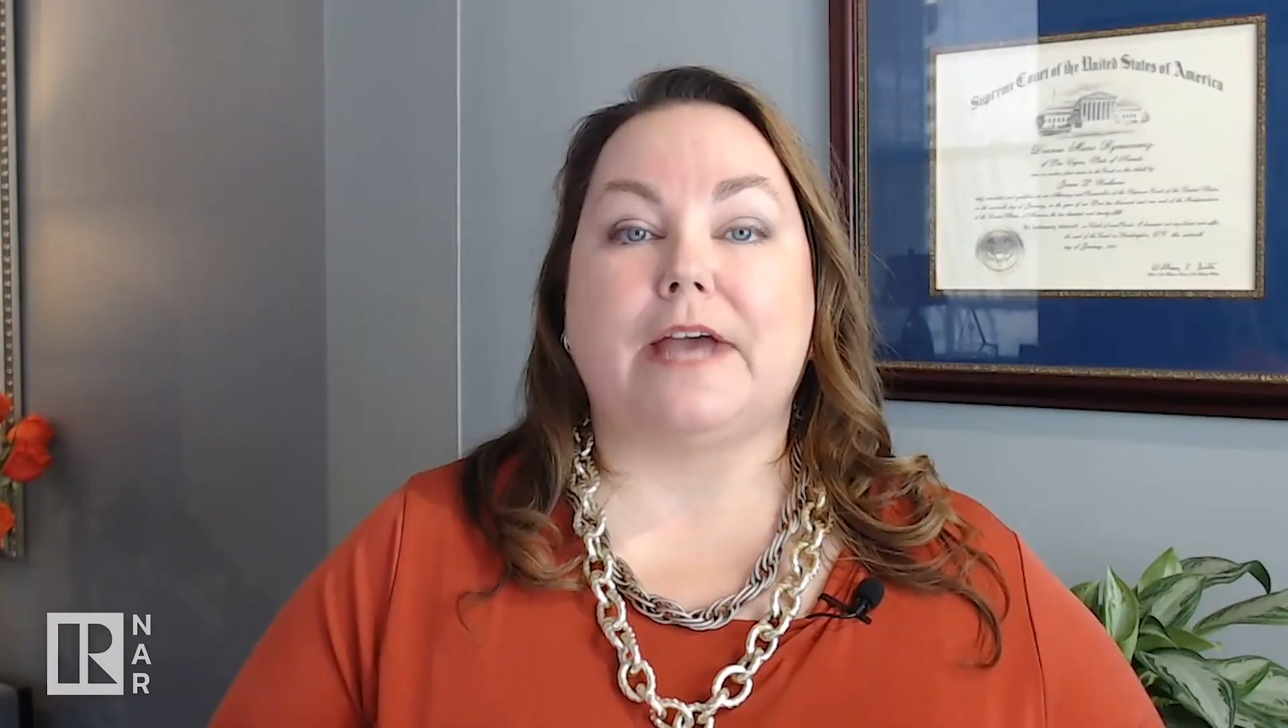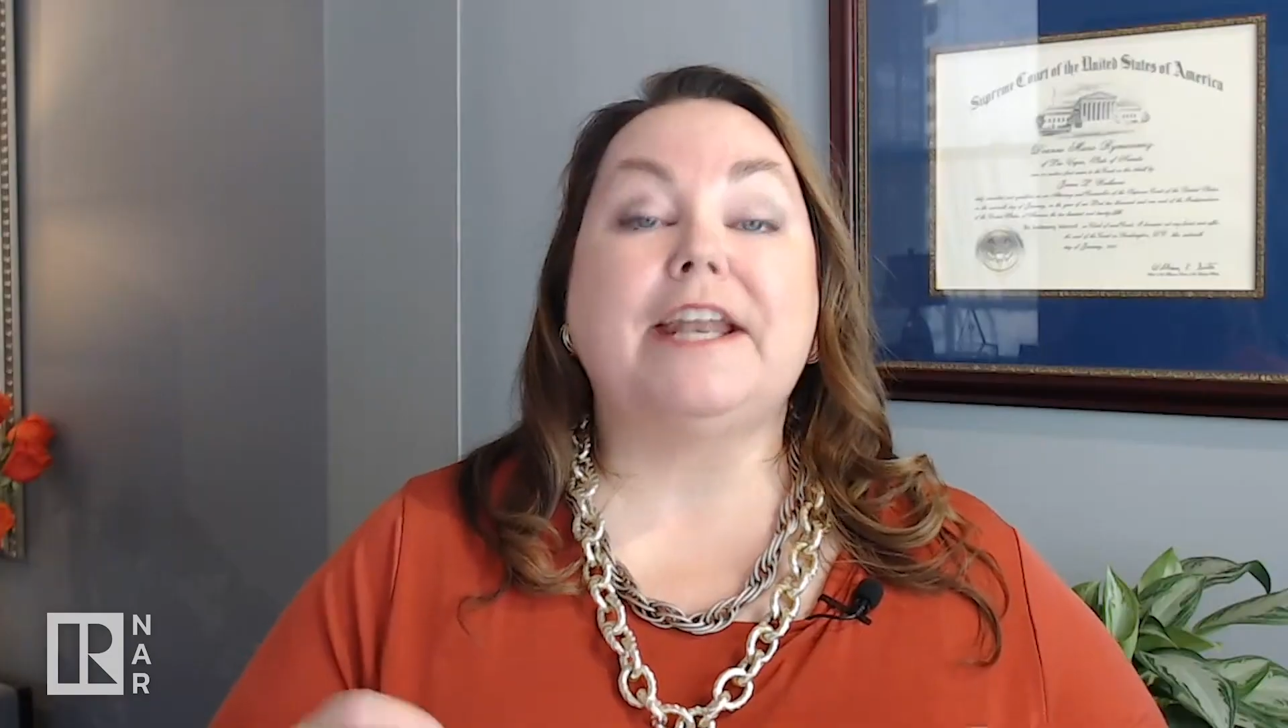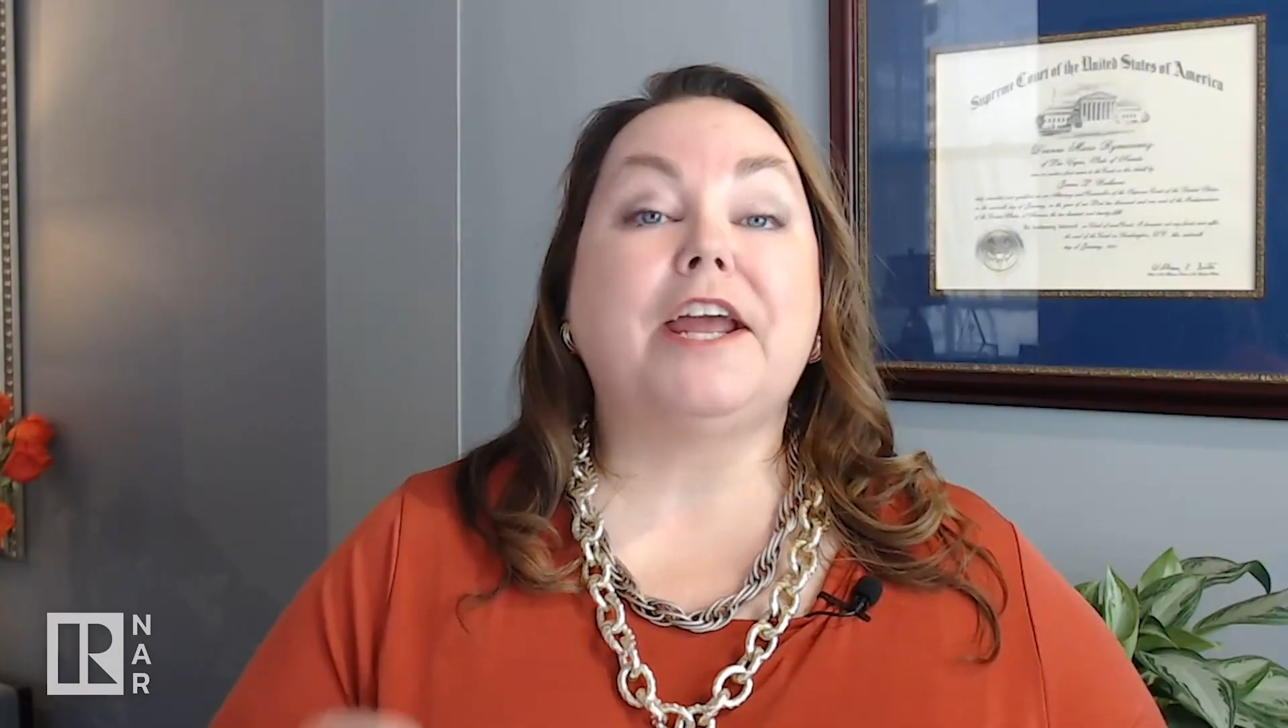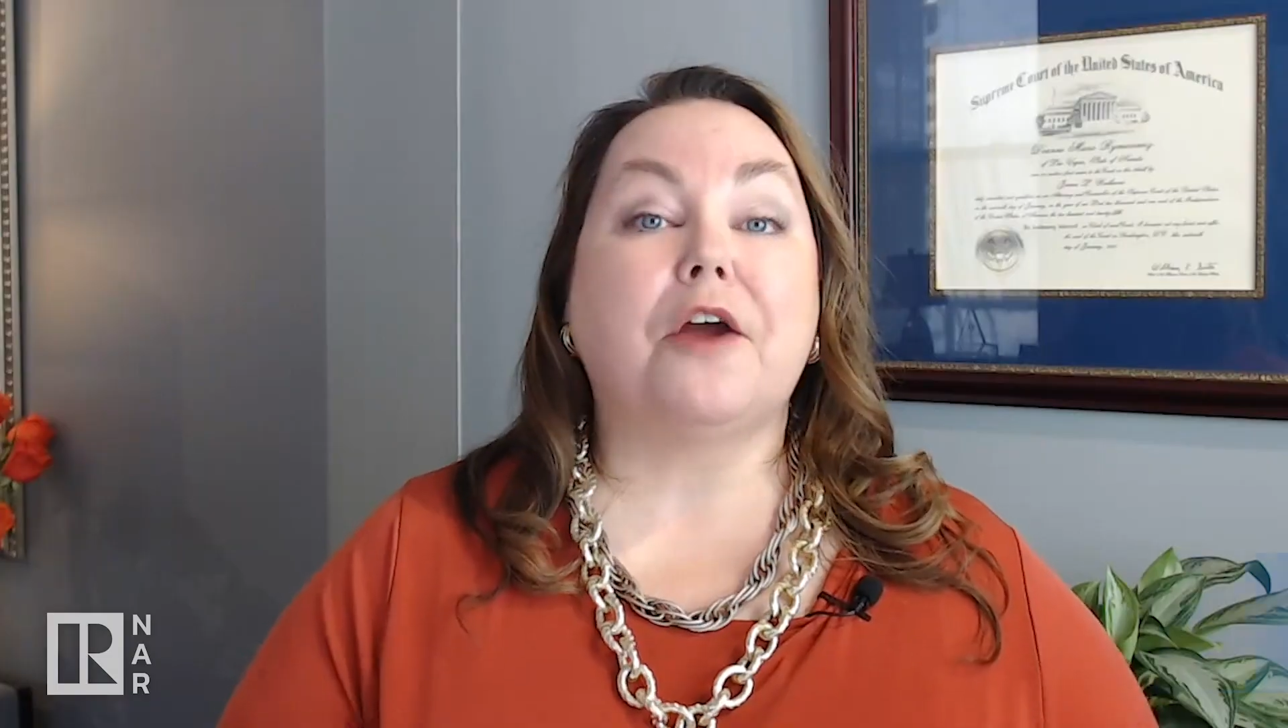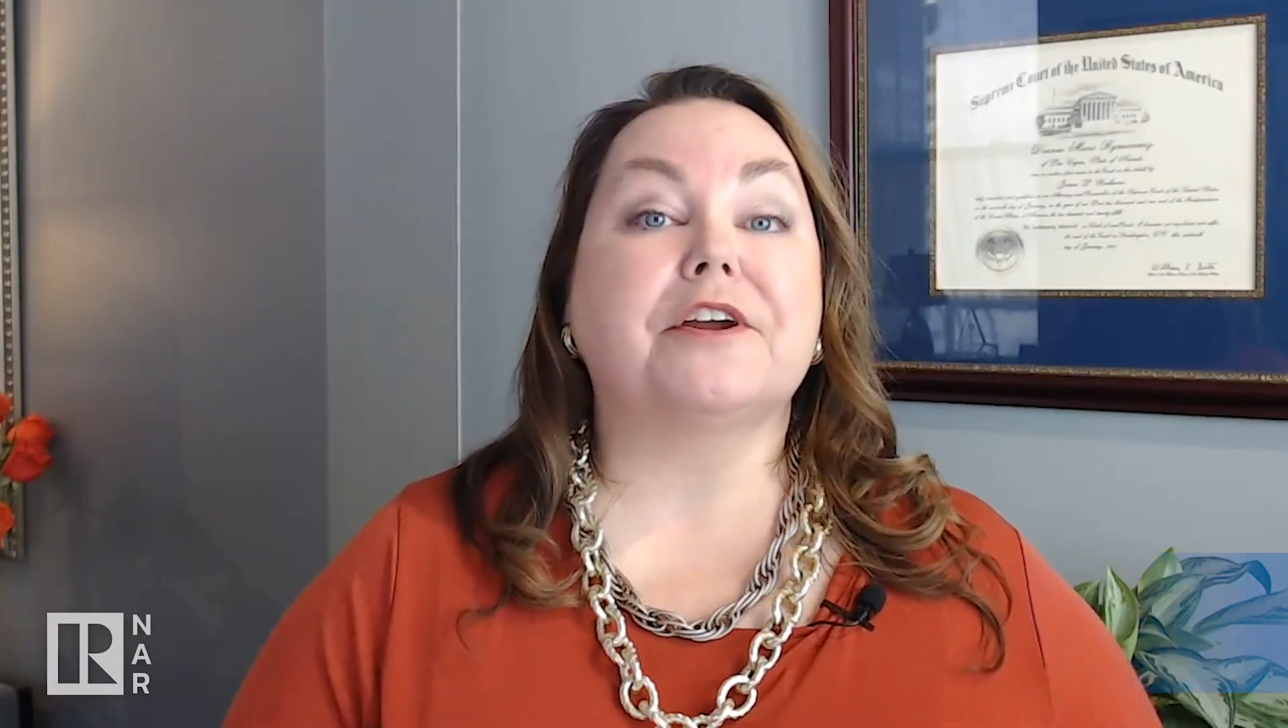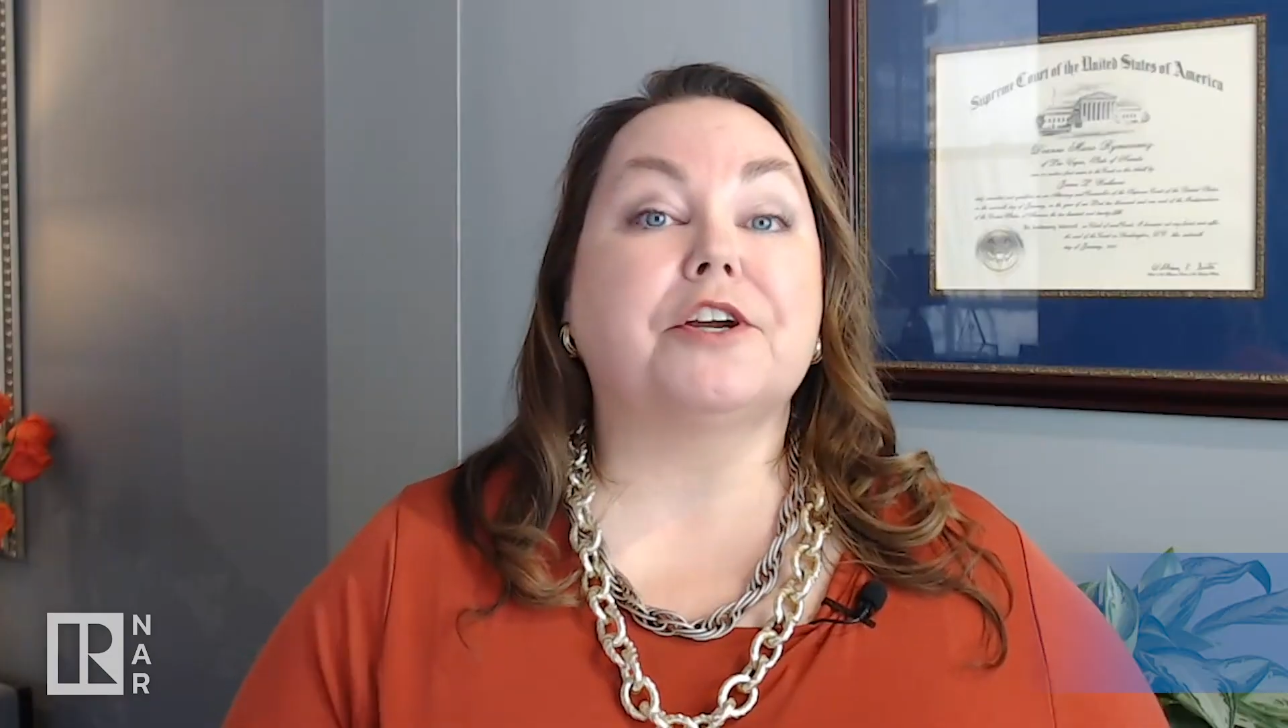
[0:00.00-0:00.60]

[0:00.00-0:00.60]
NAR